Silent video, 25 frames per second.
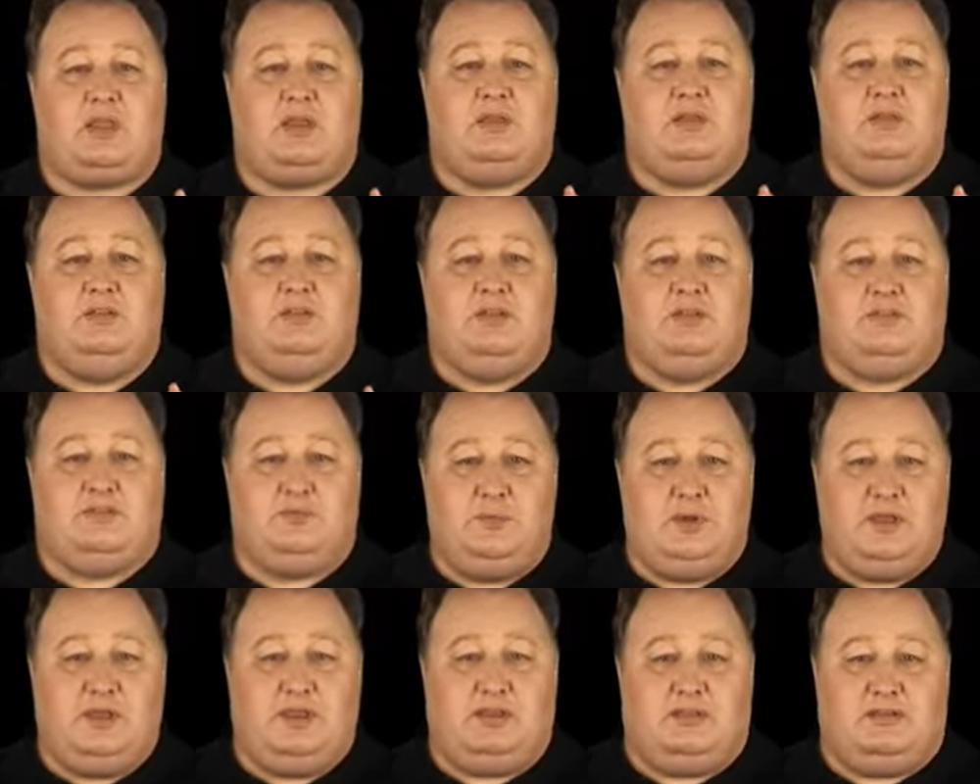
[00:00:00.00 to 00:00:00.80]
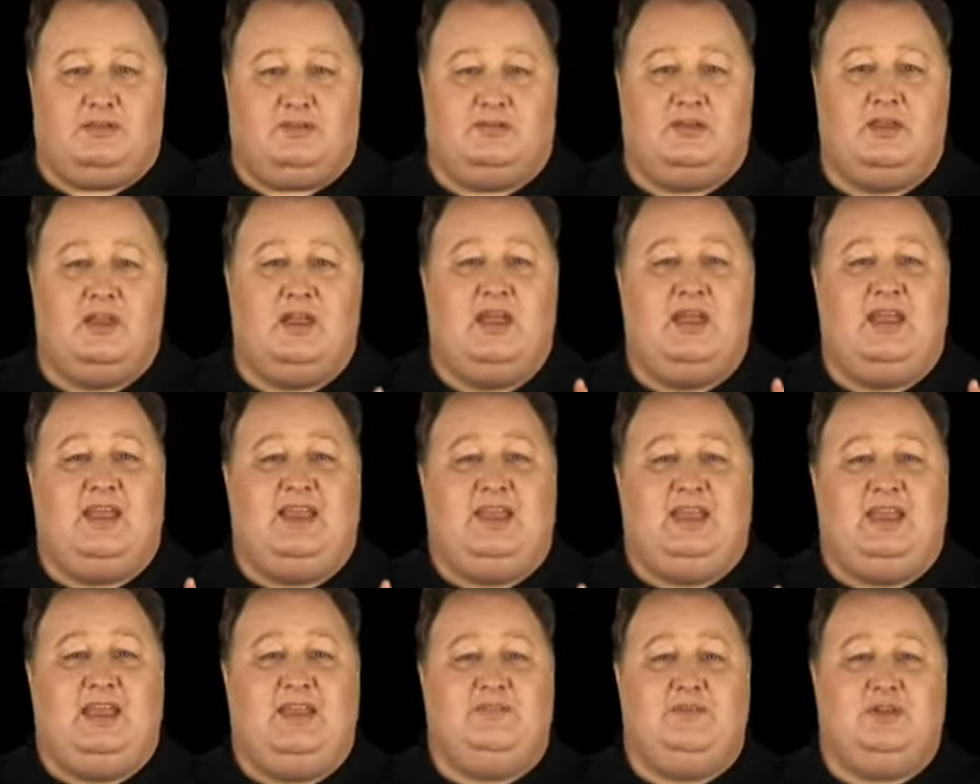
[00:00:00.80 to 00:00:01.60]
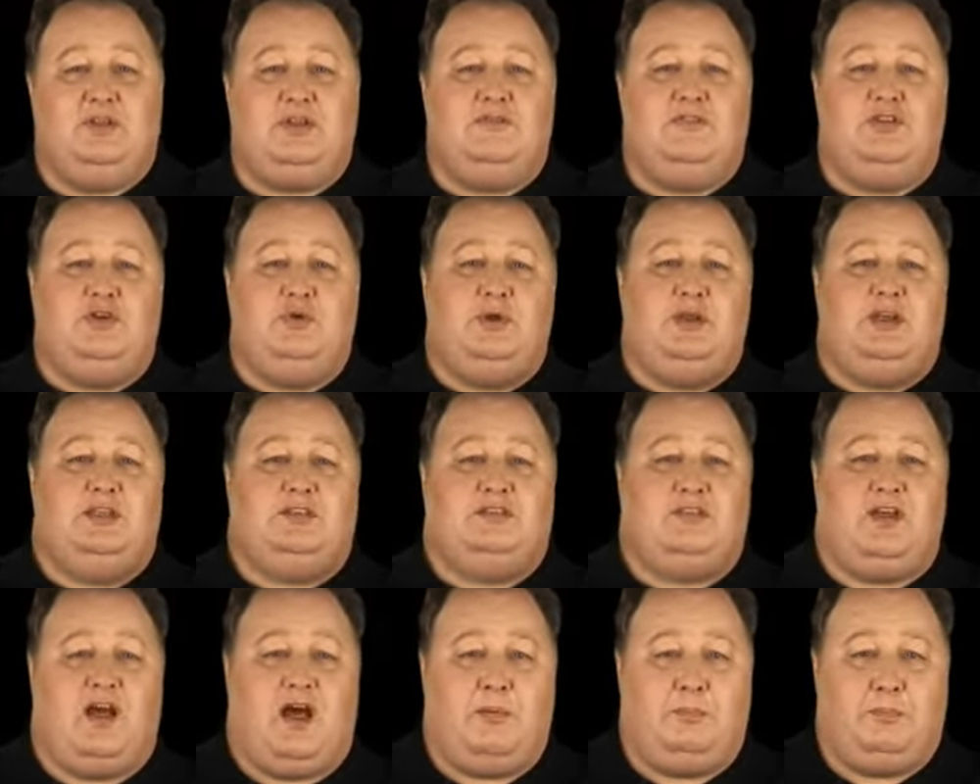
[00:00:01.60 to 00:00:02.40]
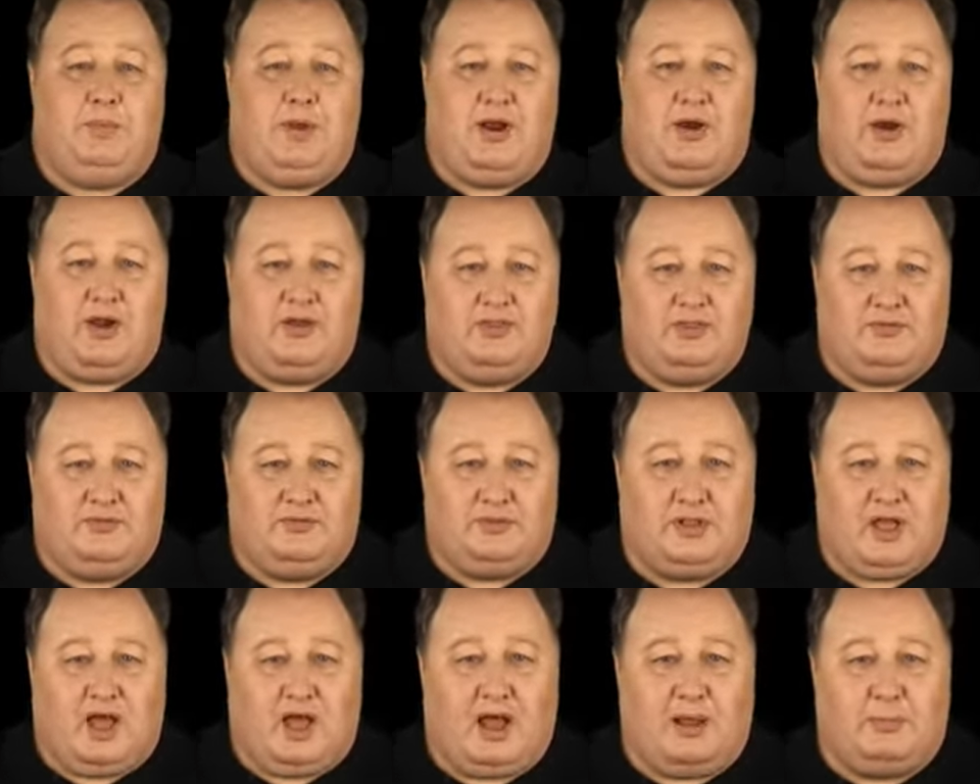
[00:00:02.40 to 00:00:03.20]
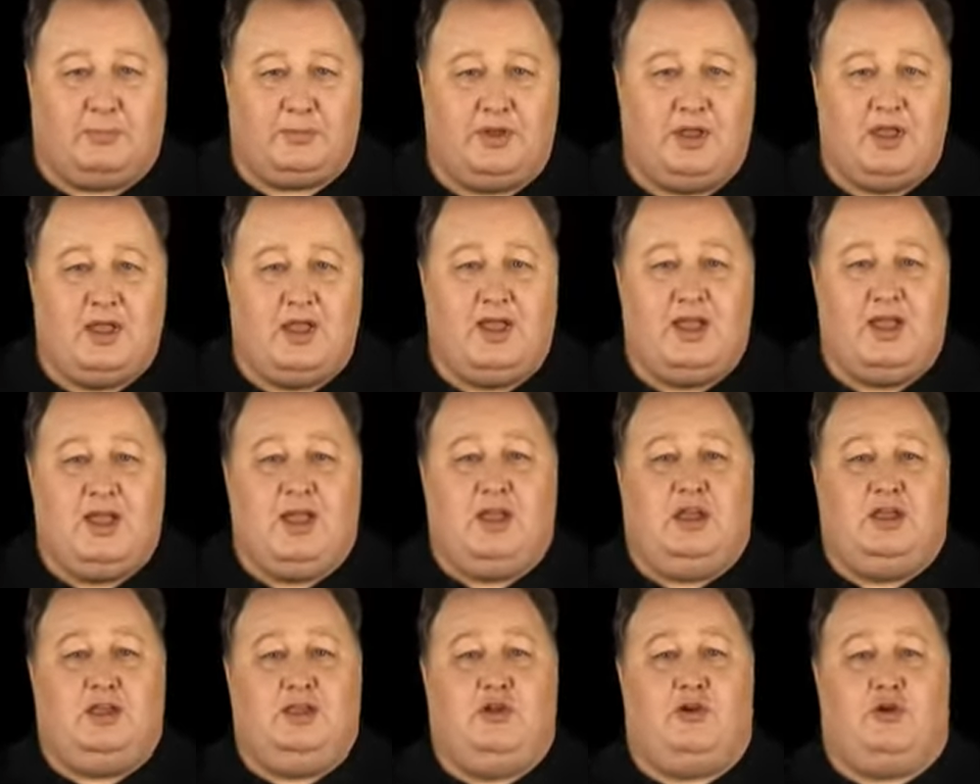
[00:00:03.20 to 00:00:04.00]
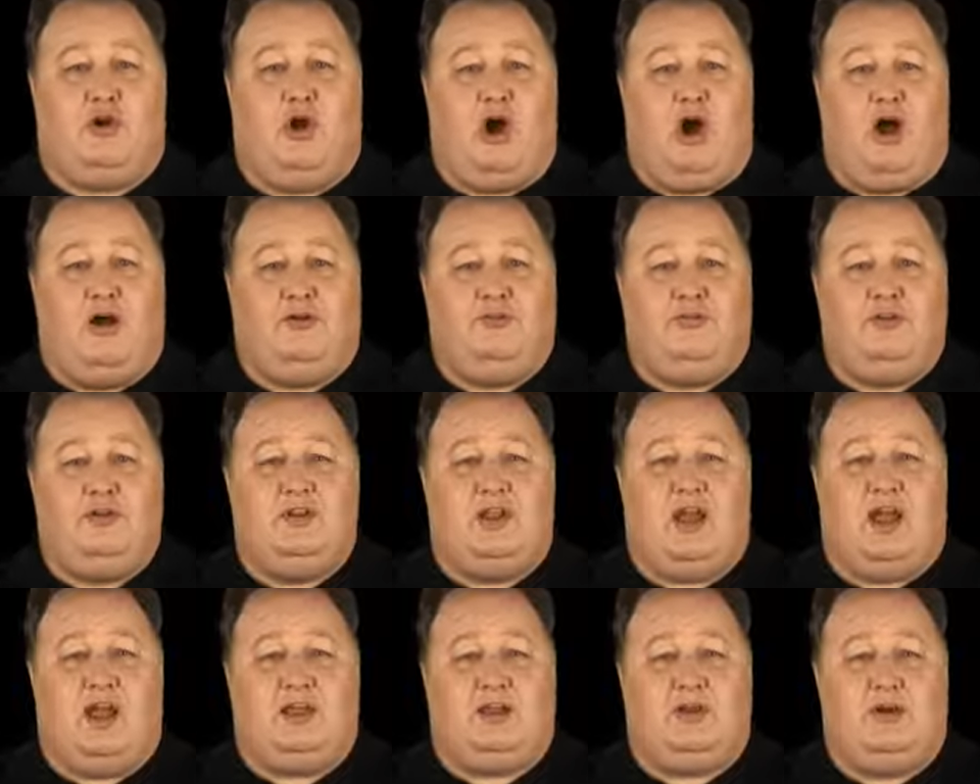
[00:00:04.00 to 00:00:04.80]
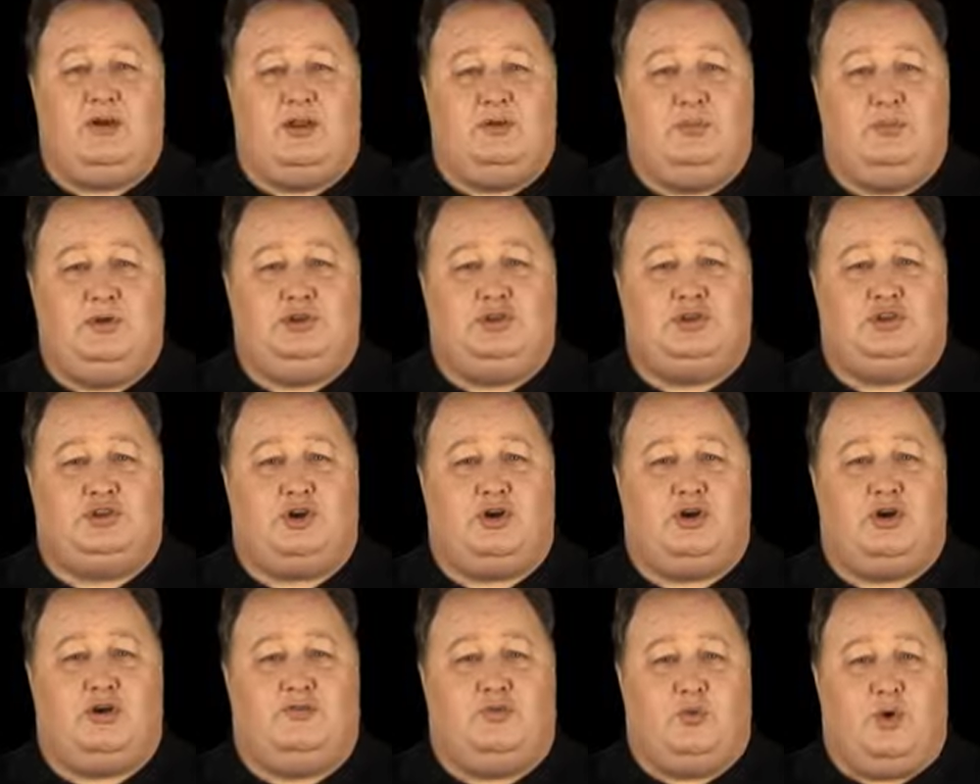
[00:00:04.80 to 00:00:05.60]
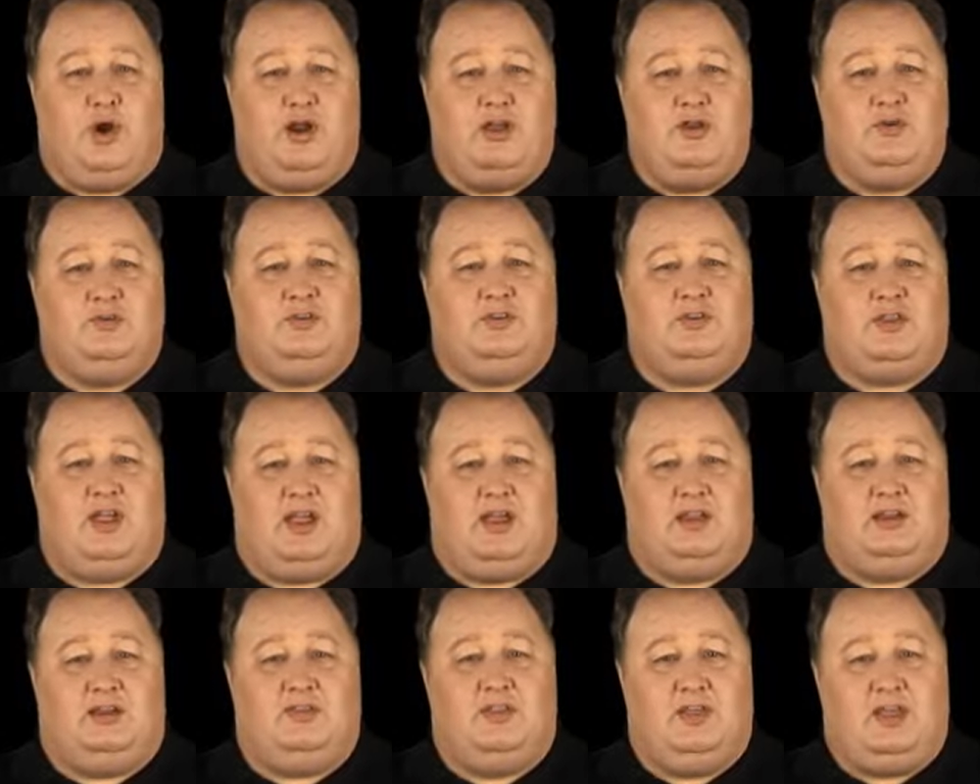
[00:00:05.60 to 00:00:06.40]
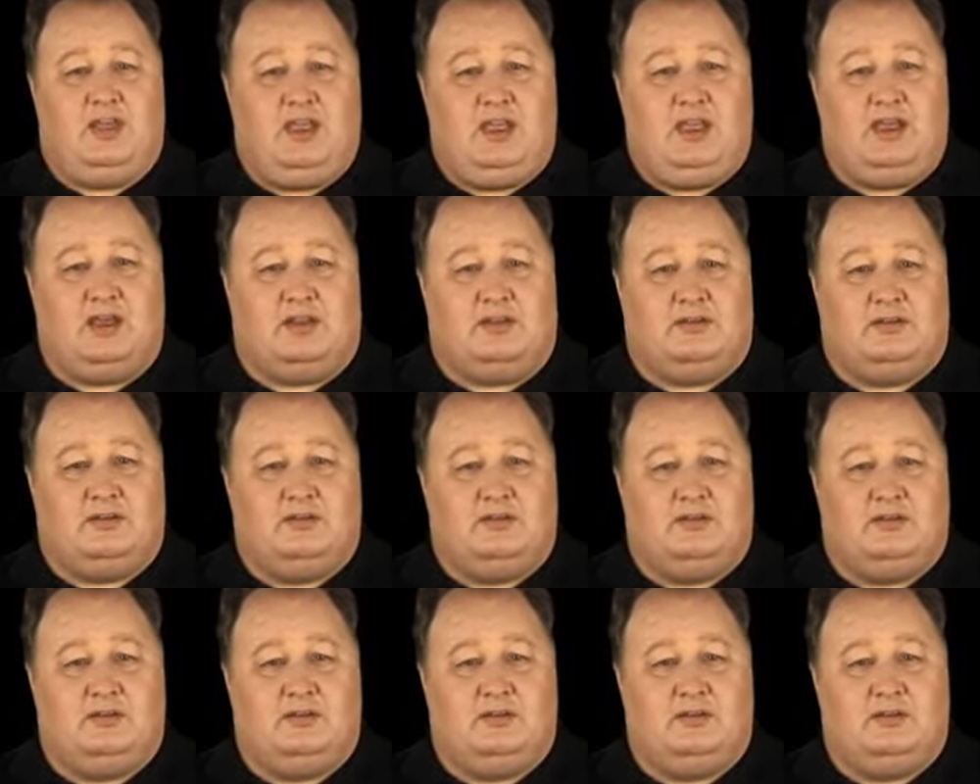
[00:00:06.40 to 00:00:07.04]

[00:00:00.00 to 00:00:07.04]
This means, even if you hit top pair on the flop, you're often not going to be sure of where you stand in the hand.